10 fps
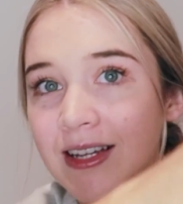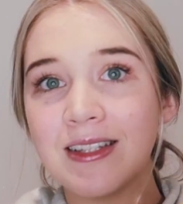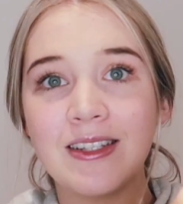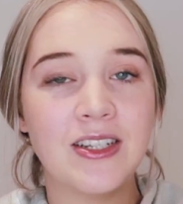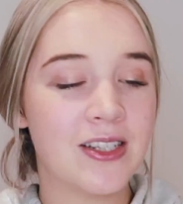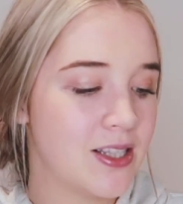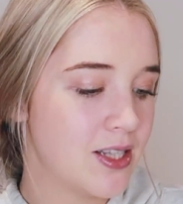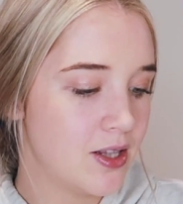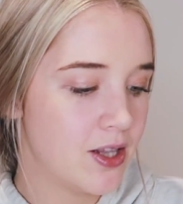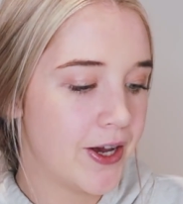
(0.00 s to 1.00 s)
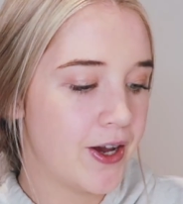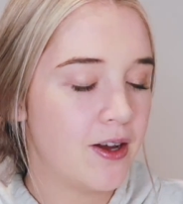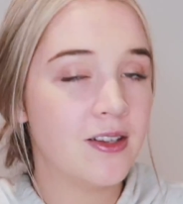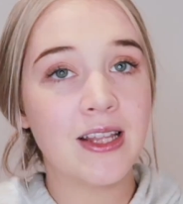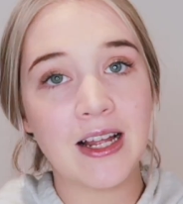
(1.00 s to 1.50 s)
so that's just
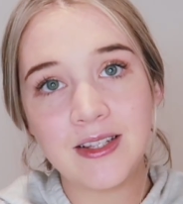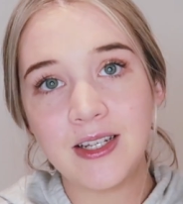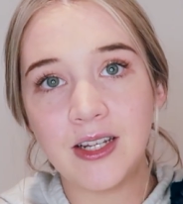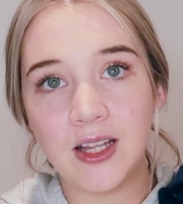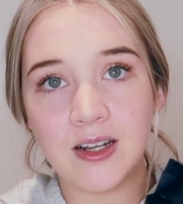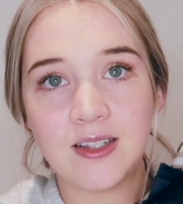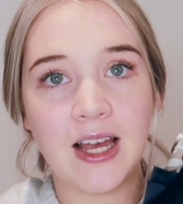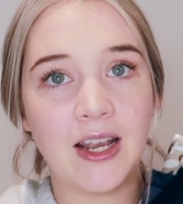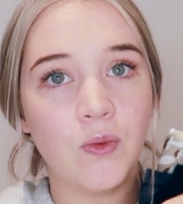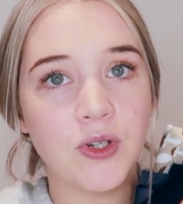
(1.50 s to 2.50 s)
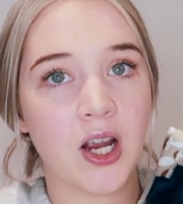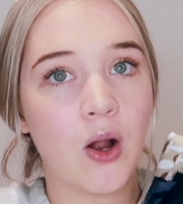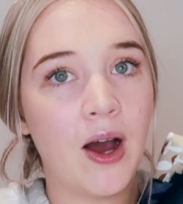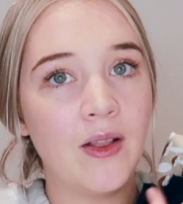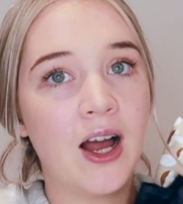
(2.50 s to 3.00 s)
that's the deluxe satin, which I
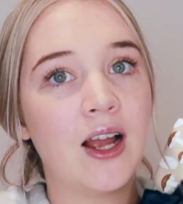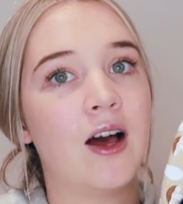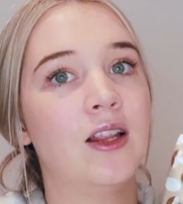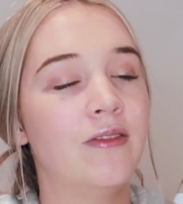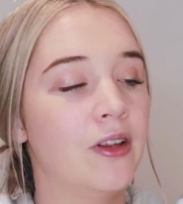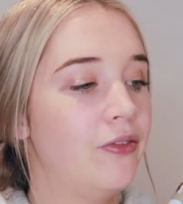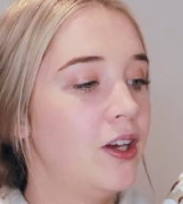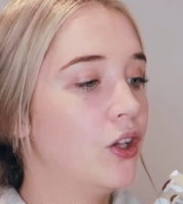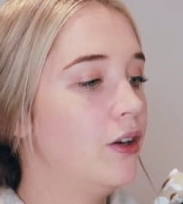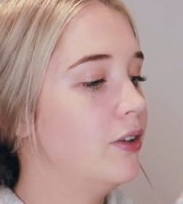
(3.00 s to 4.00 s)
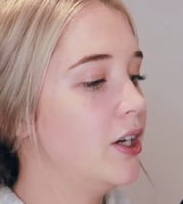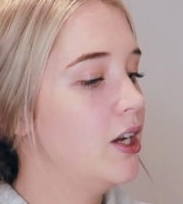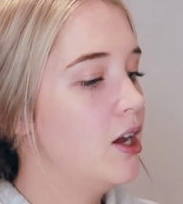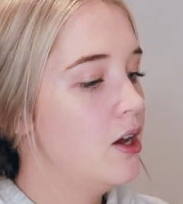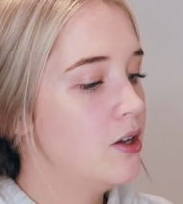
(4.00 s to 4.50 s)
quite like. I love the feel of
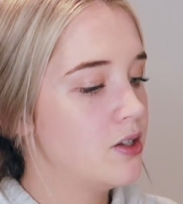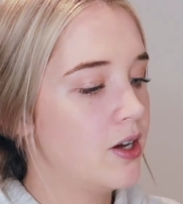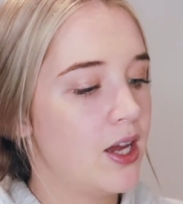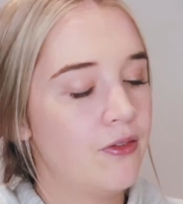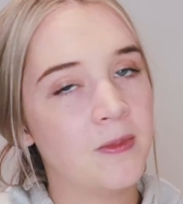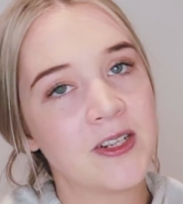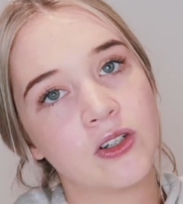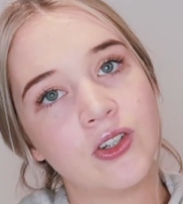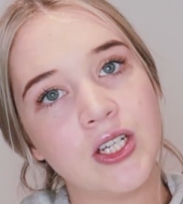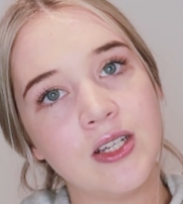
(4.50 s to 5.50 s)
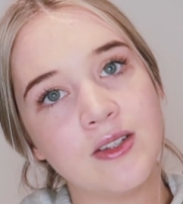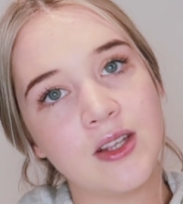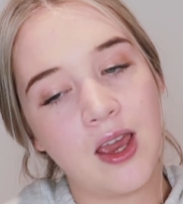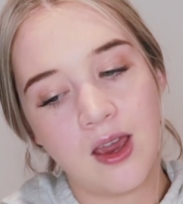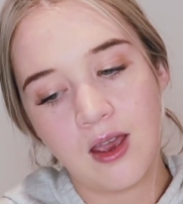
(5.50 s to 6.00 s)
it. So again, for my
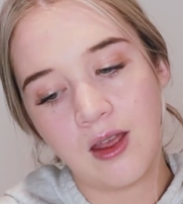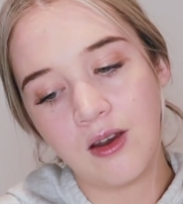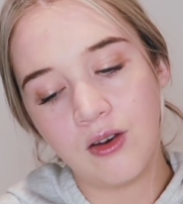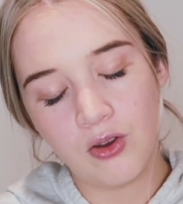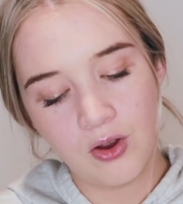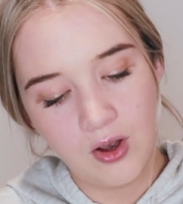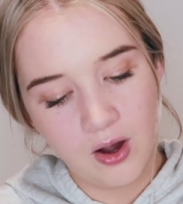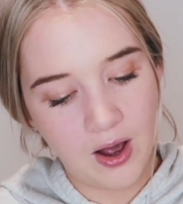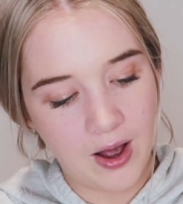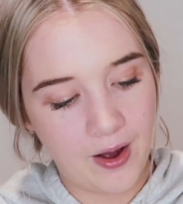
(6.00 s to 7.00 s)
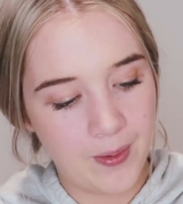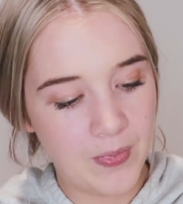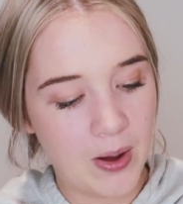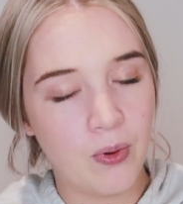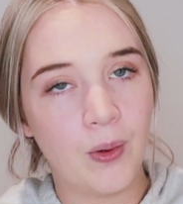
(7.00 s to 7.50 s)
scrunchies, and
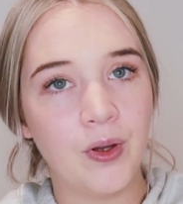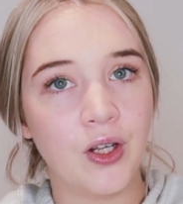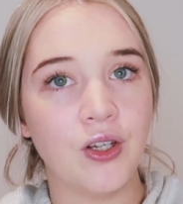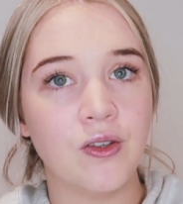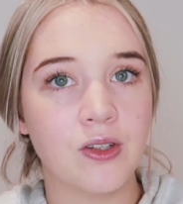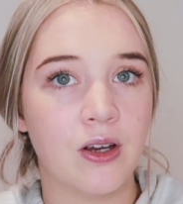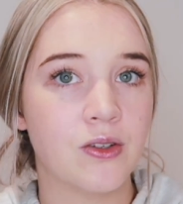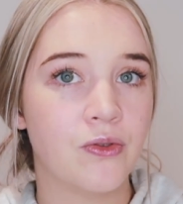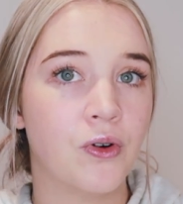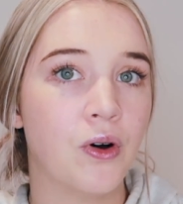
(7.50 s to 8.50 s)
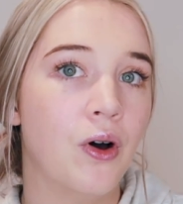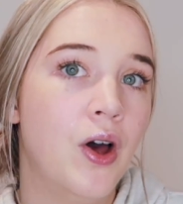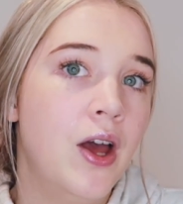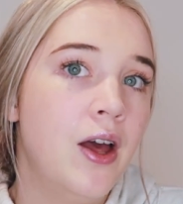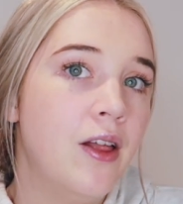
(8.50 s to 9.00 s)
I'm probably gonna use those for
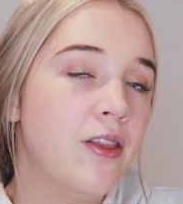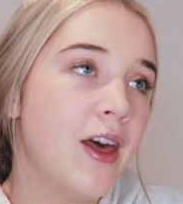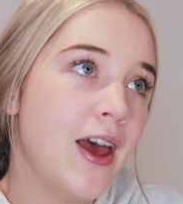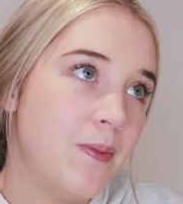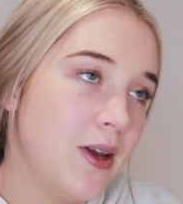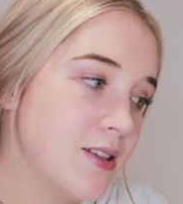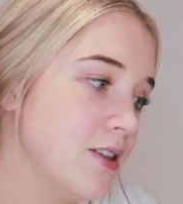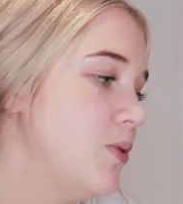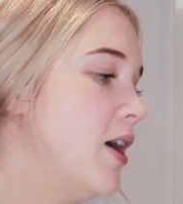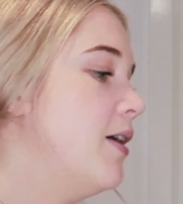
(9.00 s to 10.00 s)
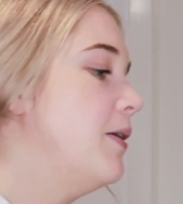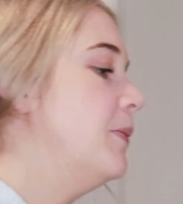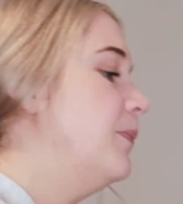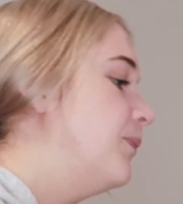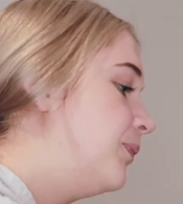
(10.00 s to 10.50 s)
the headbands as
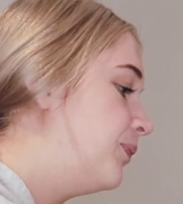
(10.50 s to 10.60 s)
well.